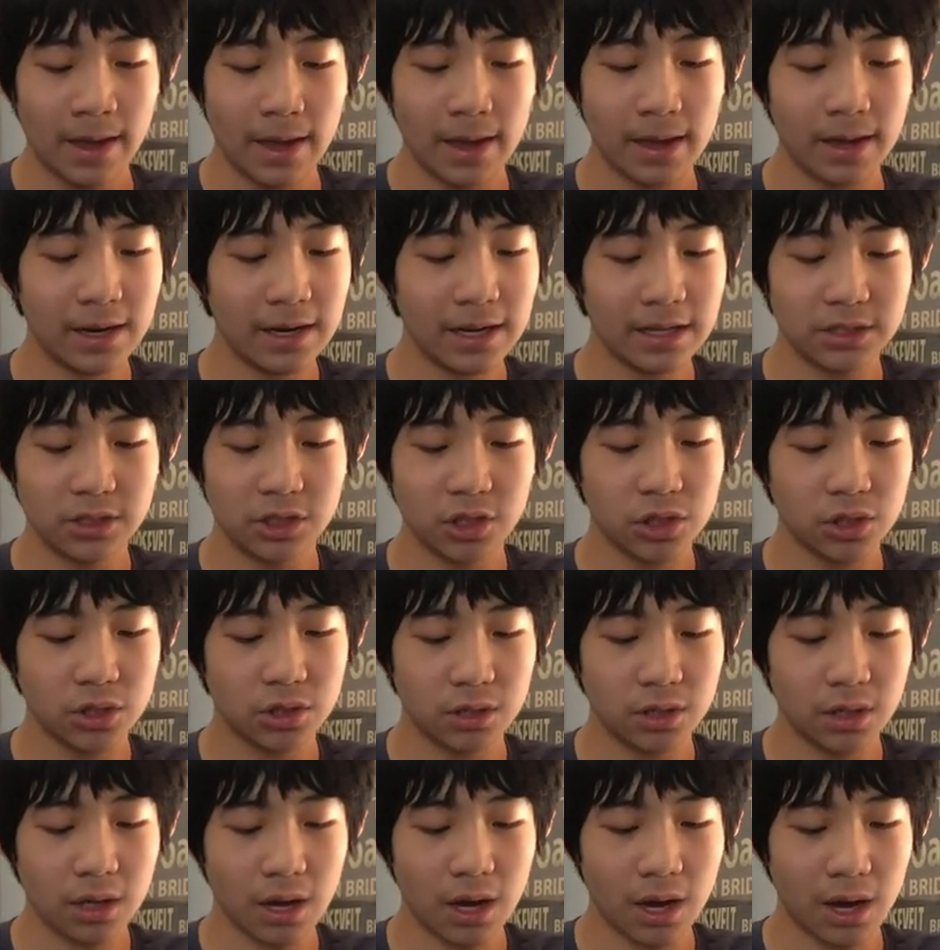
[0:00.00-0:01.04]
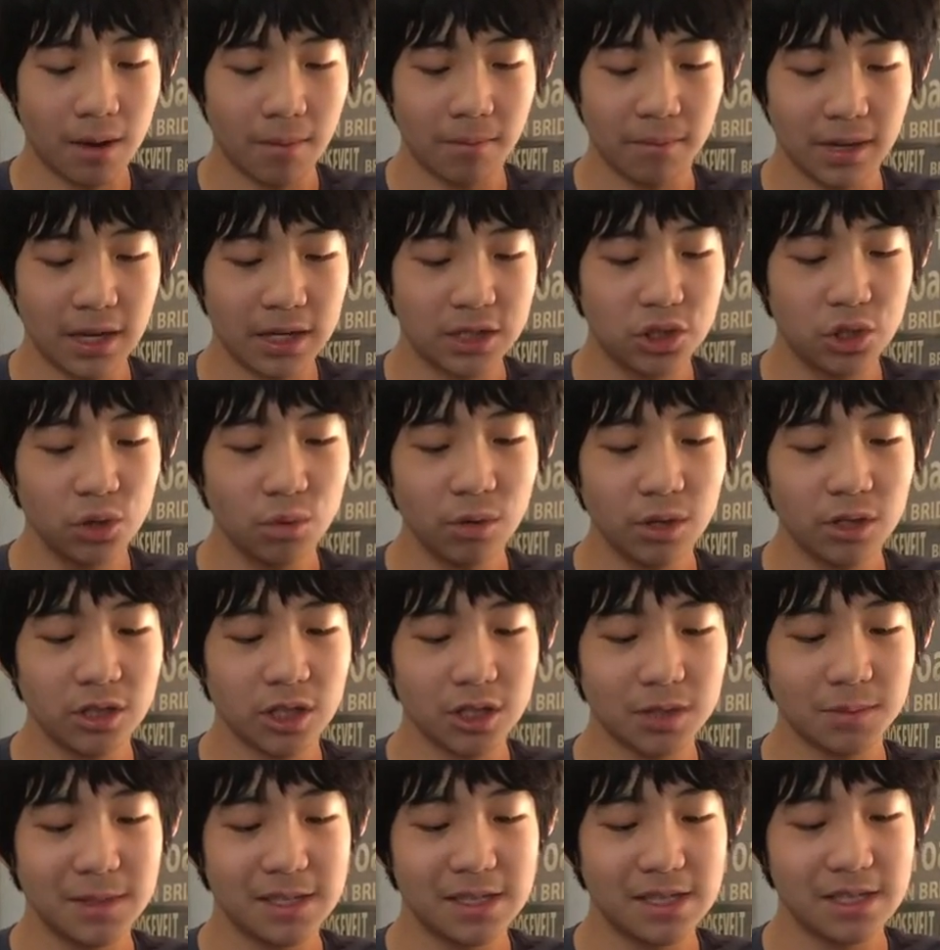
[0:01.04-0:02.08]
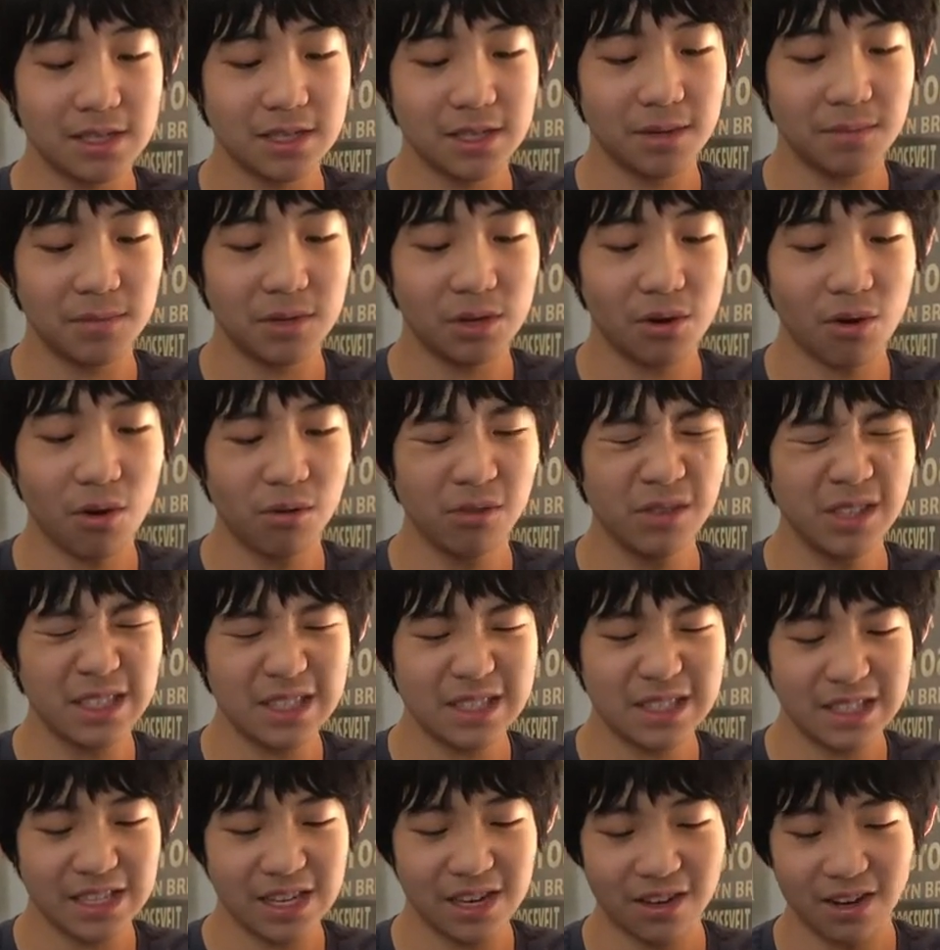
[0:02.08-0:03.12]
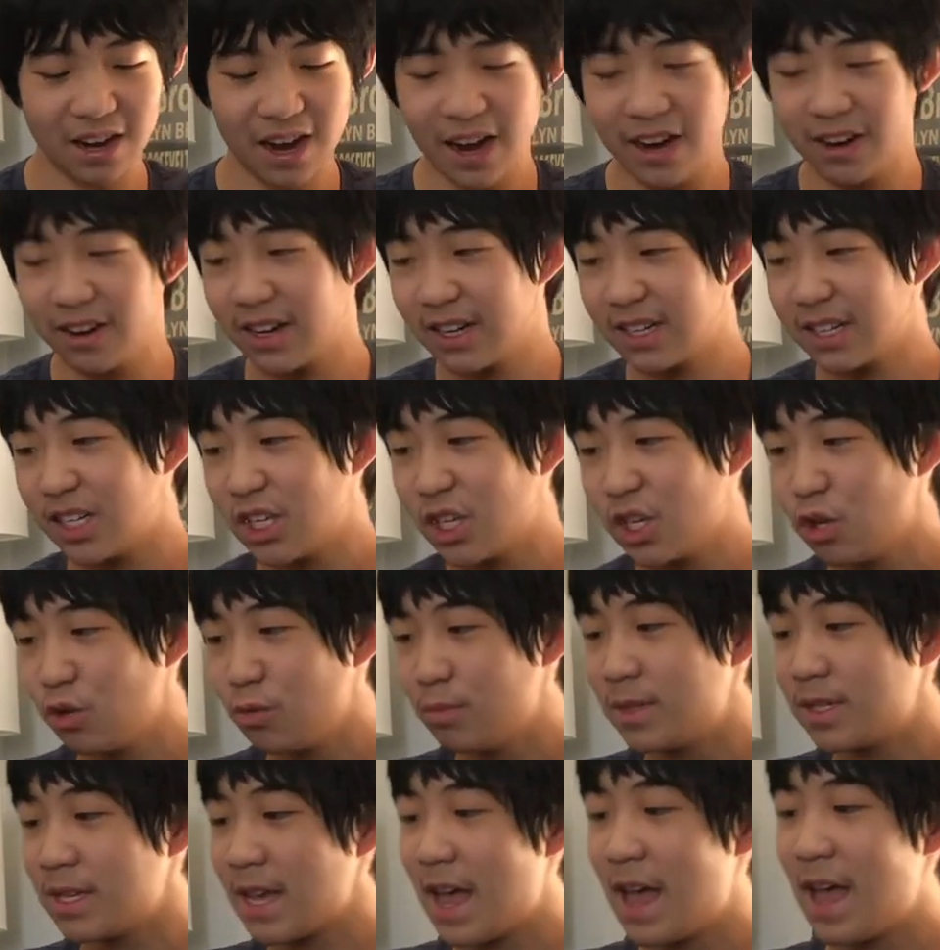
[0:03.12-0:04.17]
It has just um, a dual adjustment system you only see on higher end cubes,